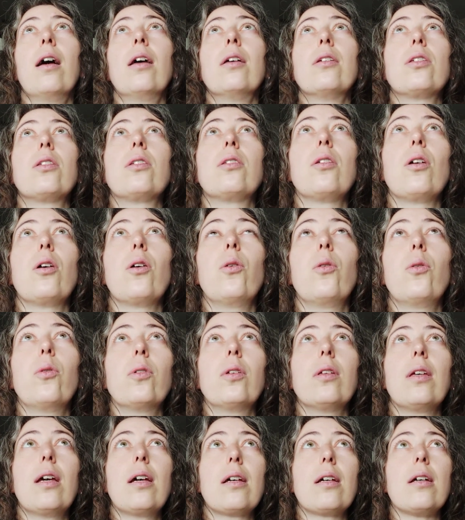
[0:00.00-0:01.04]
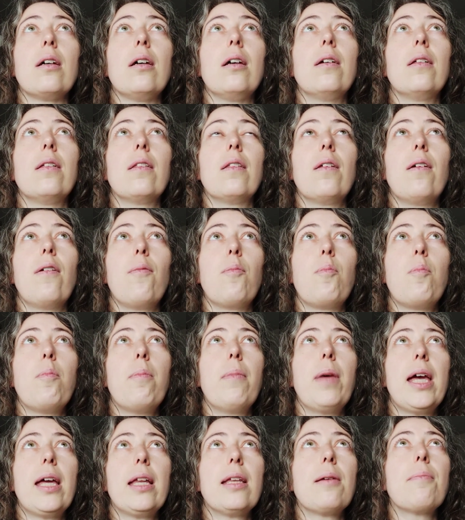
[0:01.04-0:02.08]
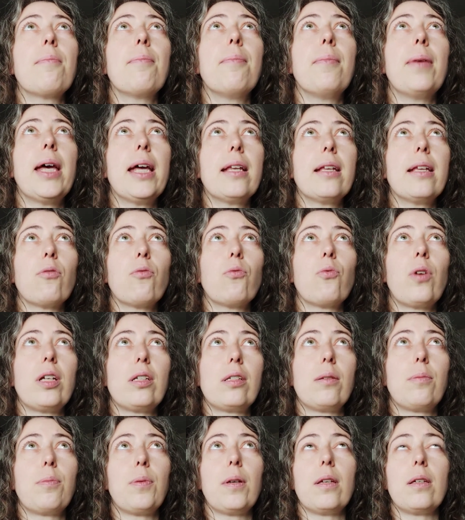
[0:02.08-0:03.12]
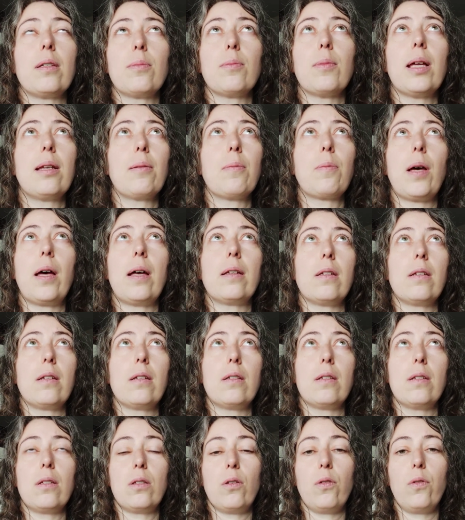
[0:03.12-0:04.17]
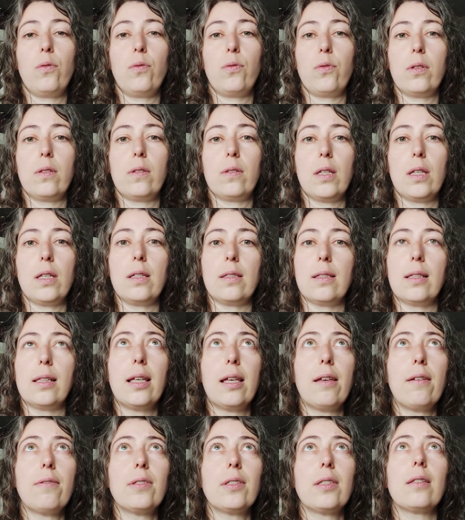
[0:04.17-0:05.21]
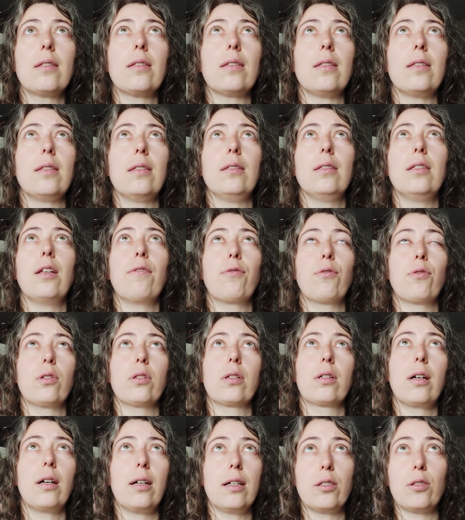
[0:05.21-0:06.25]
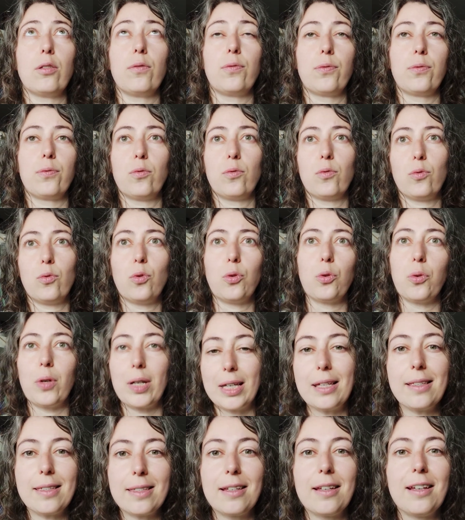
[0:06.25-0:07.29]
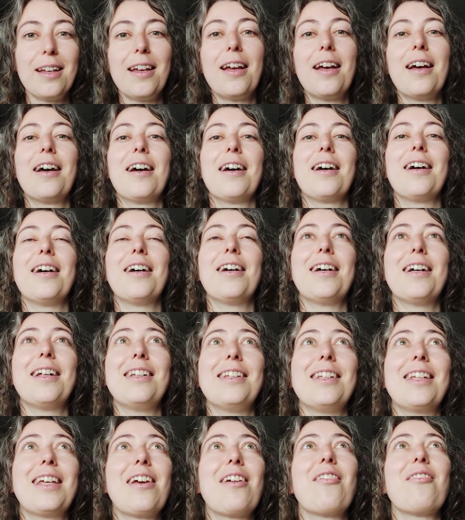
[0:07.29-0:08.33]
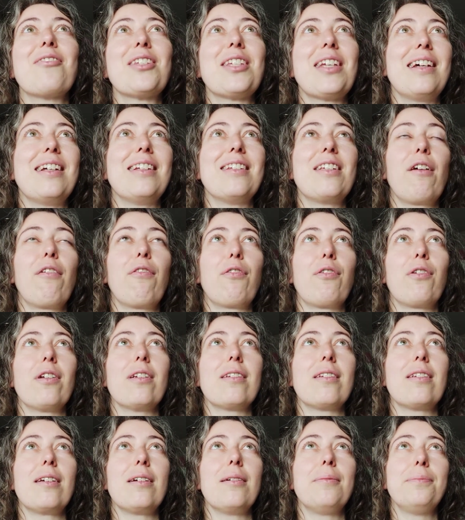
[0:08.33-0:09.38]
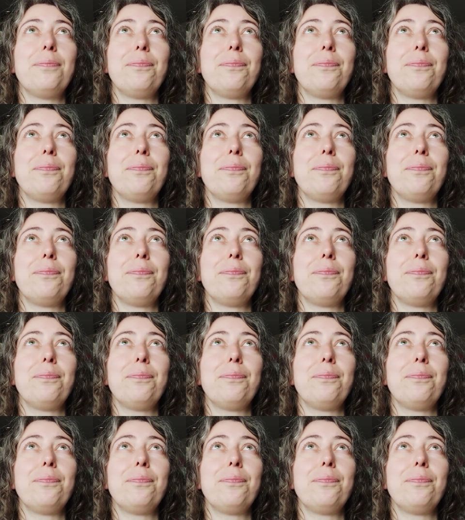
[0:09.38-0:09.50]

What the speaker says: So yeah, many recipes, many patterns of these leaves, different kinds of trees, leaves, and different